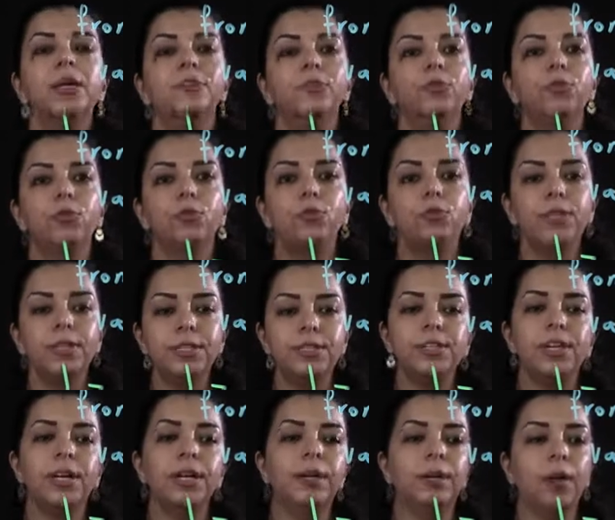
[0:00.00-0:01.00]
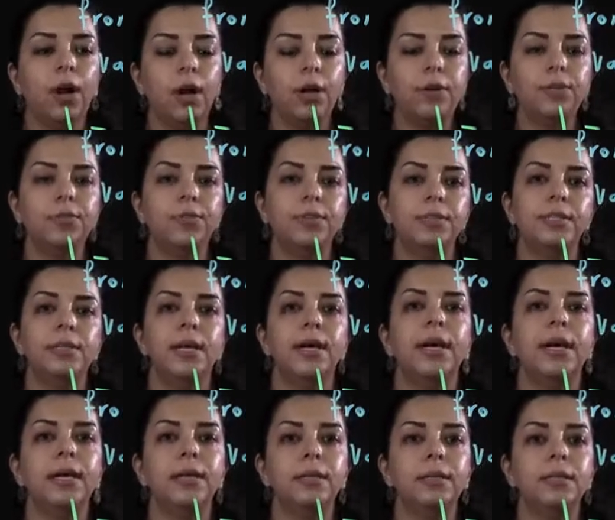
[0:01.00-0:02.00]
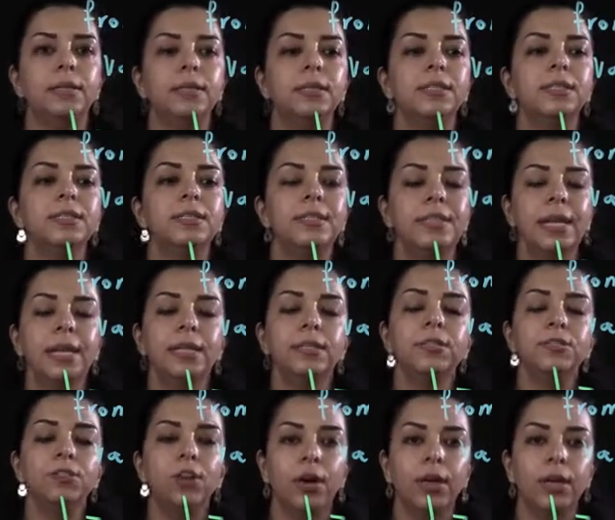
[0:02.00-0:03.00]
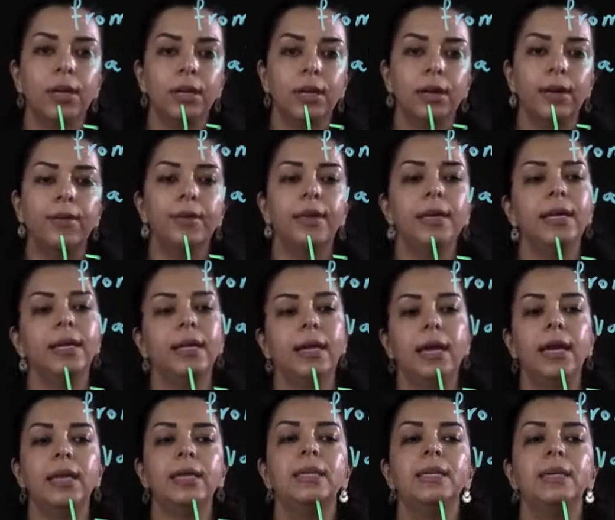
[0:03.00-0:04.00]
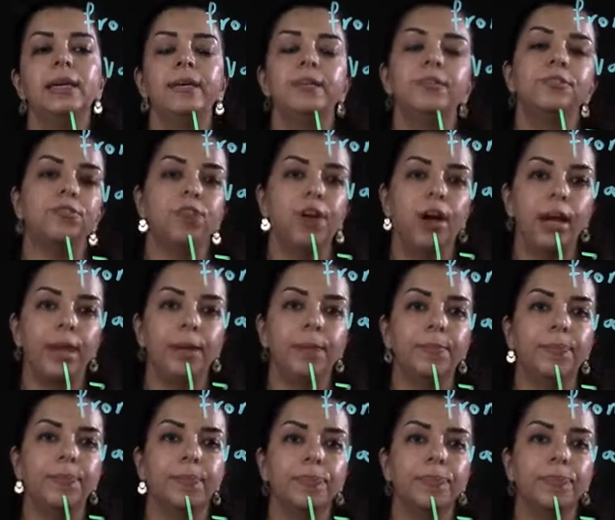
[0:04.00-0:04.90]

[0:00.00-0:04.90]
to return $110 in a year time.